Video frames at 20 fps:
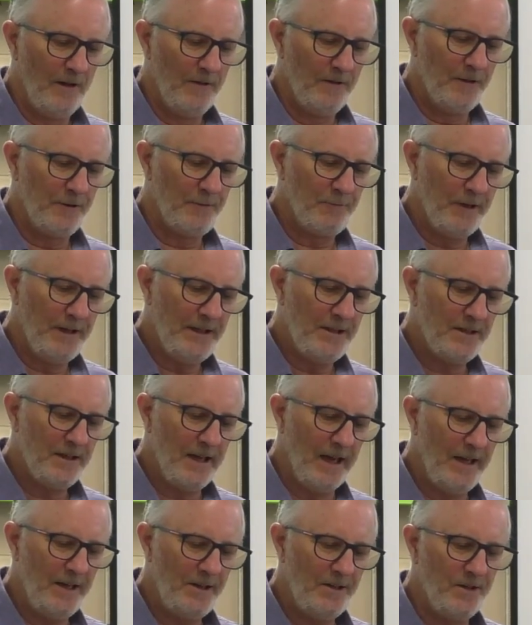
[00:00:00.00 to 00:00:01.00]
the three
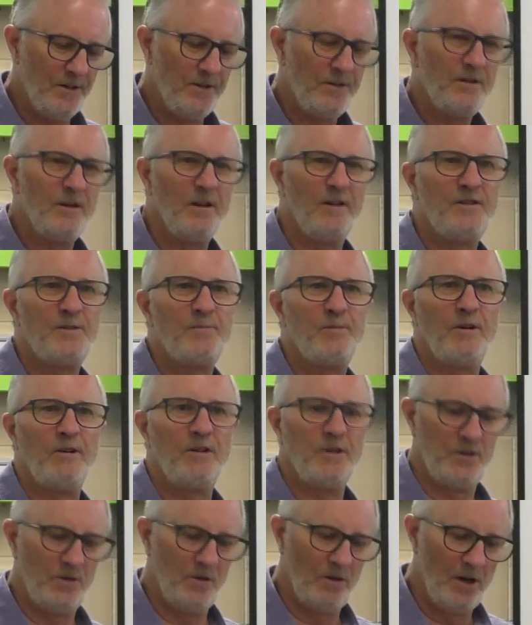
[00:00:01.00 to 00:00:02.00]
stages of
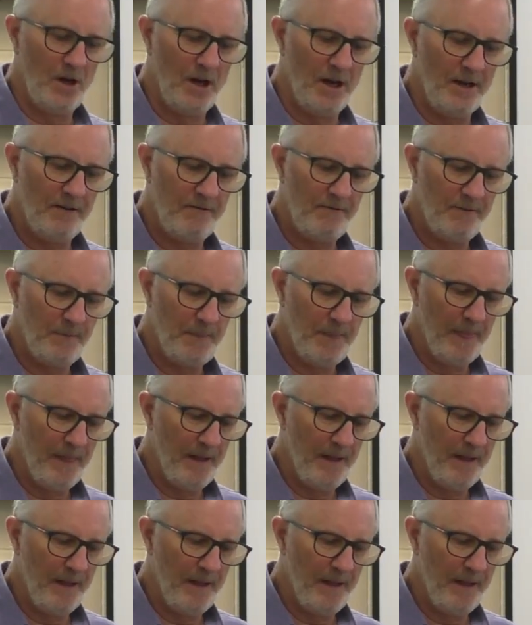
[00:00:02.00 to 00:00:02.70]
spiritual life: